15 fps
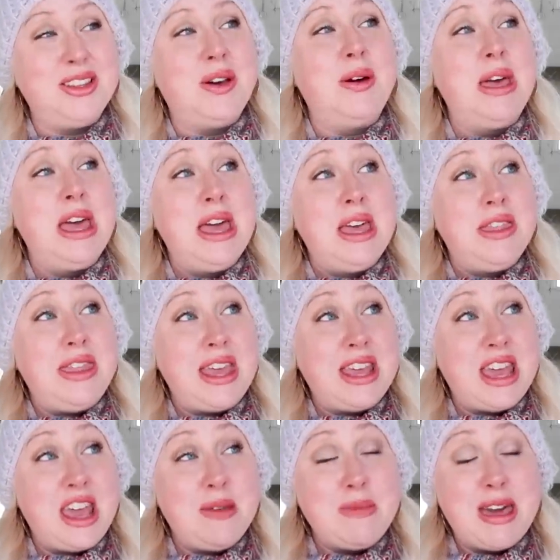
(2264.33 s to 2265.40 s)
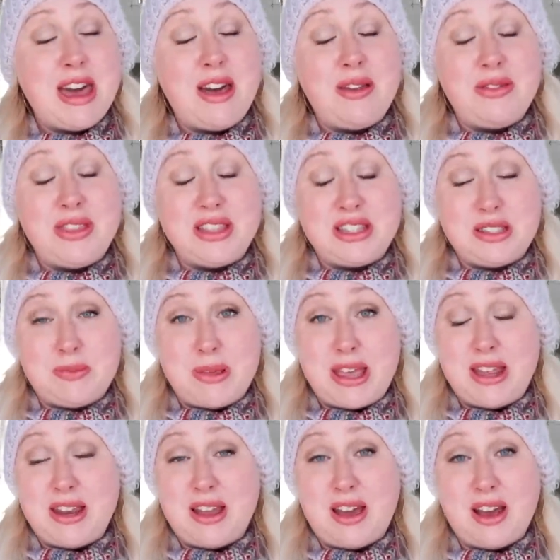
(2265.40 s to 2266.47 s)
So they came out, they
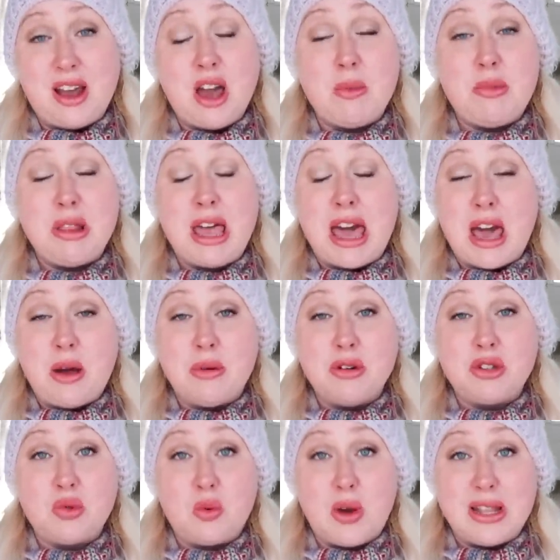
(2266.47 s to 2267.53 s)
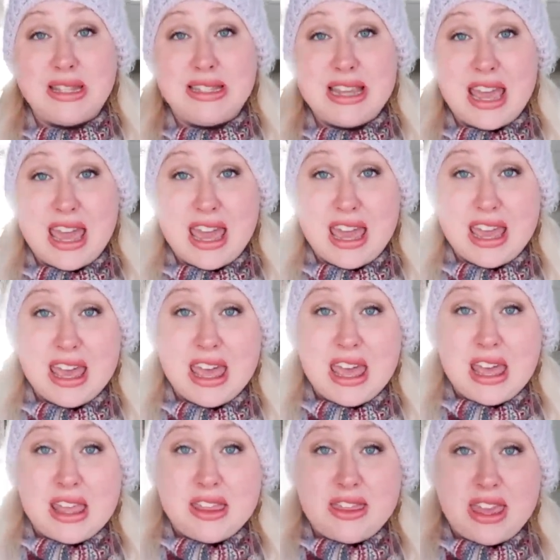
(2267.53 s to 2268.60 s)
spent a couple hours one day.
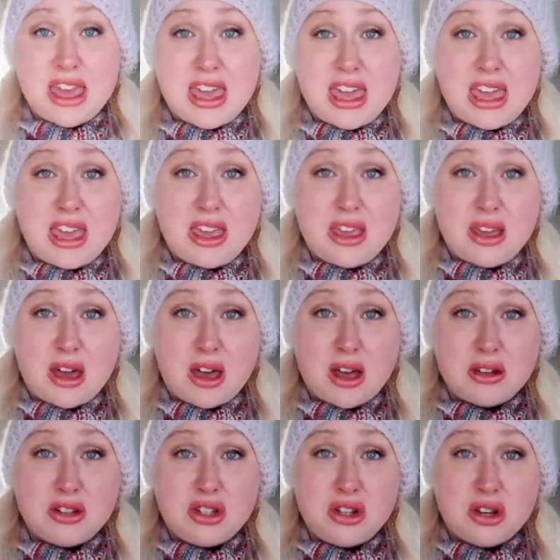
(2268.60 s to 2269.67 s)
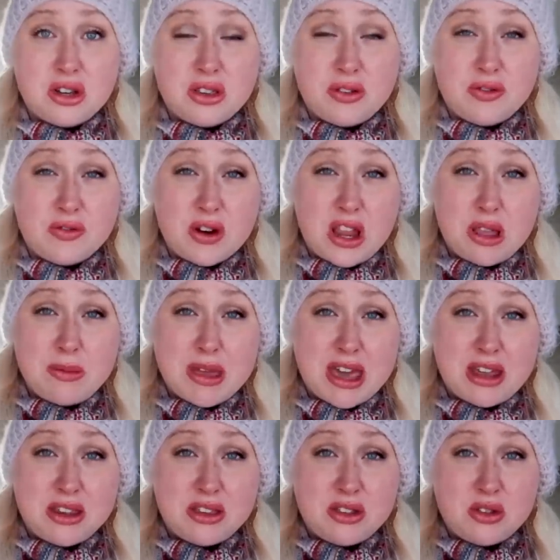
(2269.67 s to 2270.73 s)
They uh, took the frame
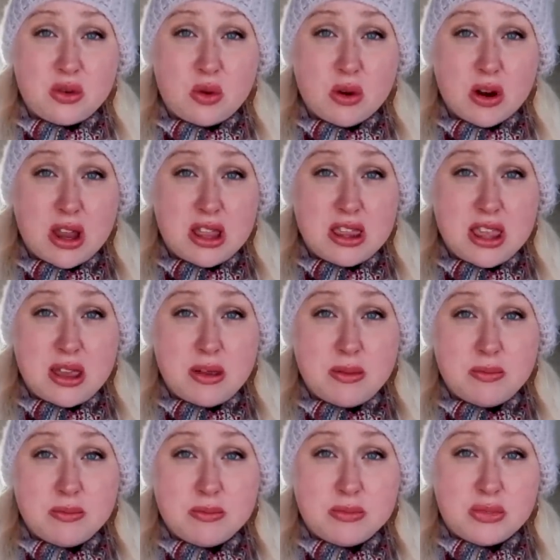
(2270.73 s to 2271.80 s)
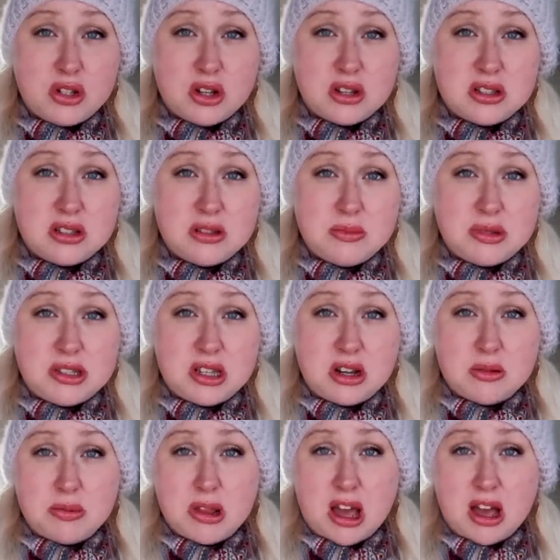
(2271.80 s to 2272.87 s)
out of the door and they took some
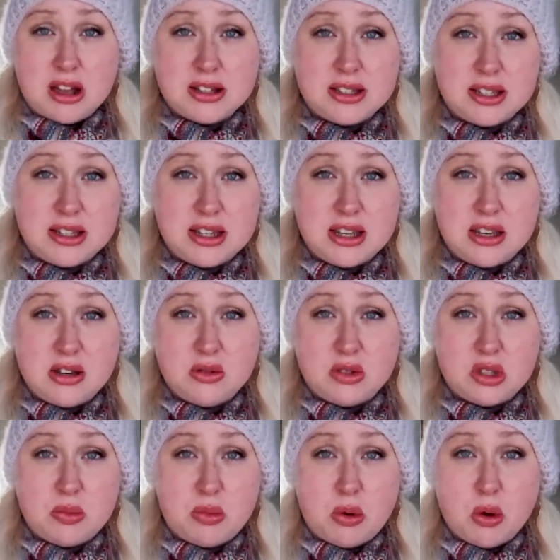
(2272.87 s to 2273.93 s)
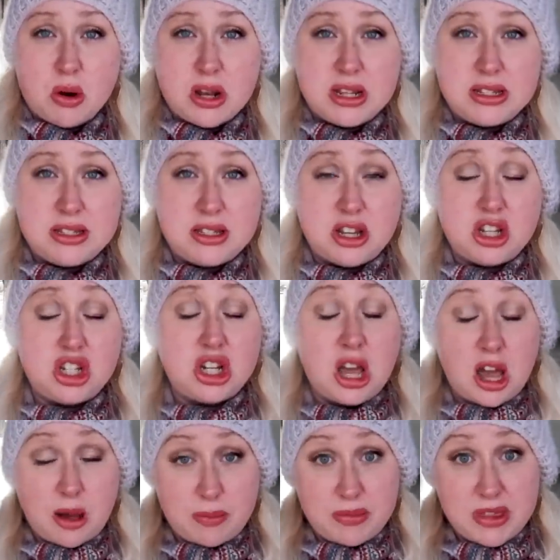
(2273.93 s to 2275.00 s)
cinder blocks and did new support and such
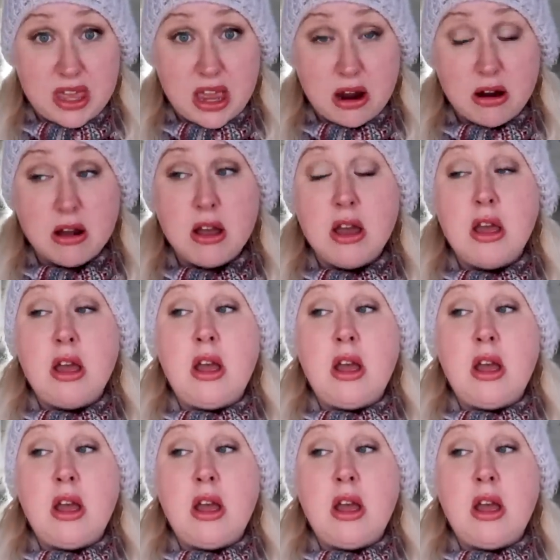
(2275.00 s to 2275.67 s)
up there.